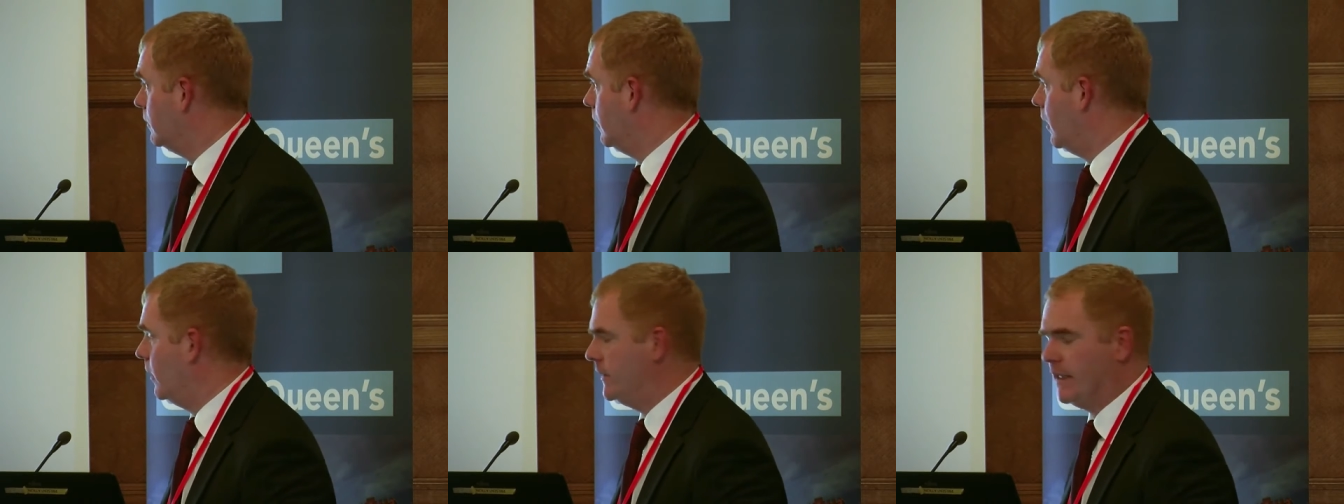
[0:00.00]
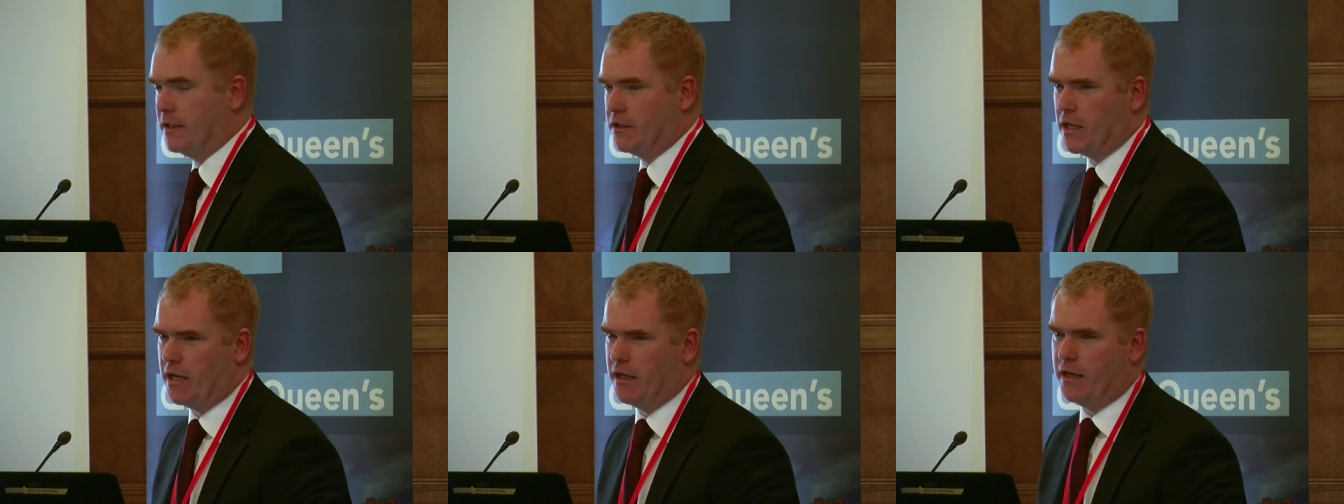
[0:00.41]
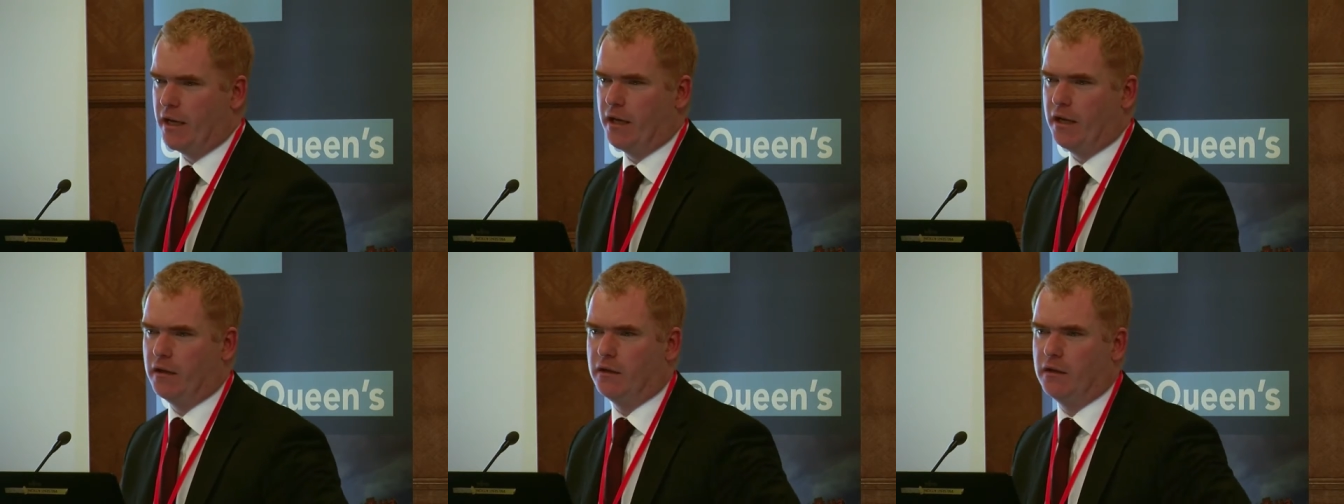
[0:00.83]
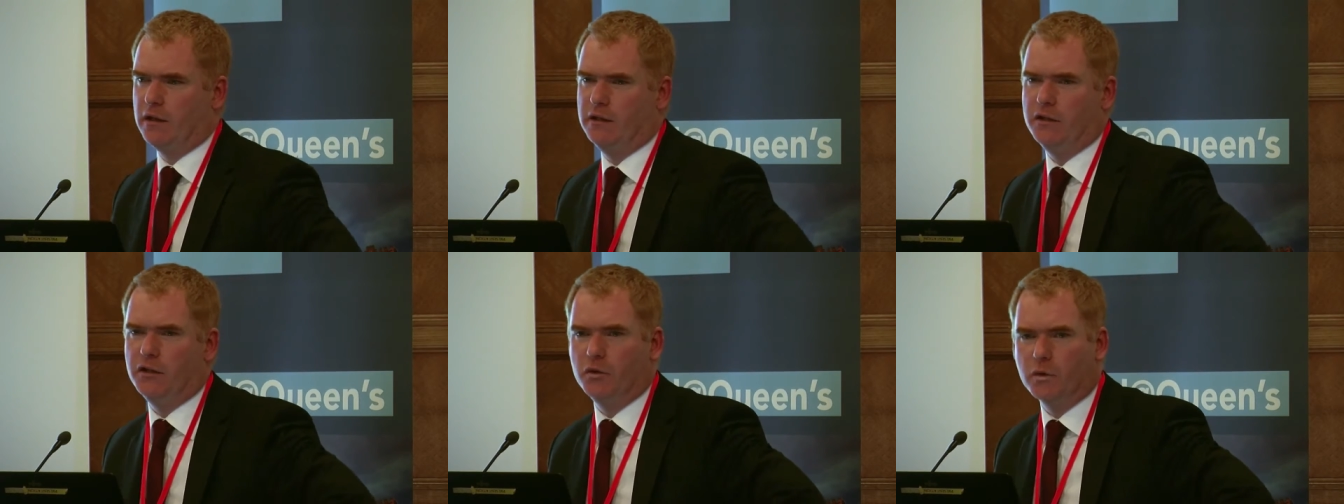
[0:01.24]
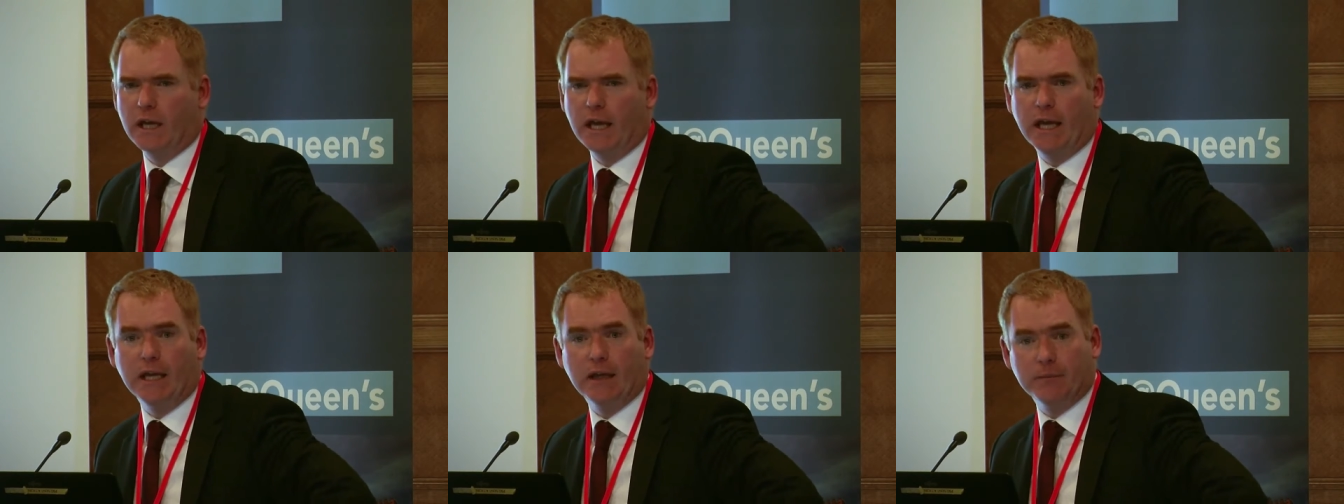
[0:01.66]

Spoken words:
on the agenda in the UK.